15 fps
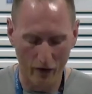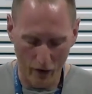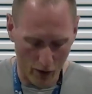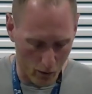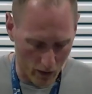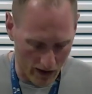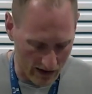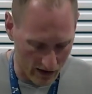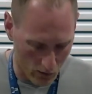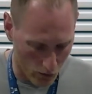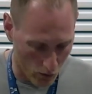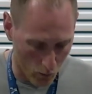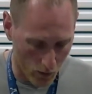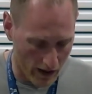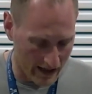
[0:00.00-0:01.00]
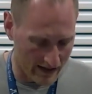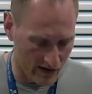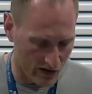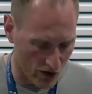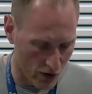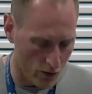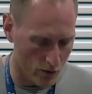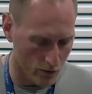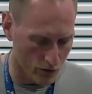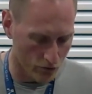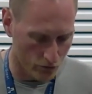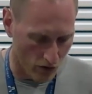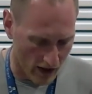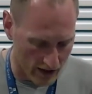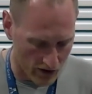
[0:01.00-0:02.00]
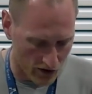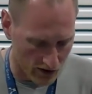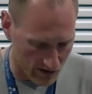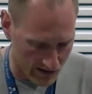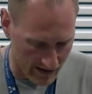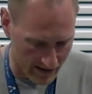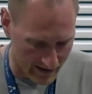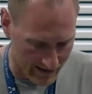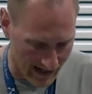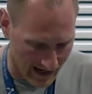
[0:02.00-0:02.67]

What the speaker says: that would exude righteousness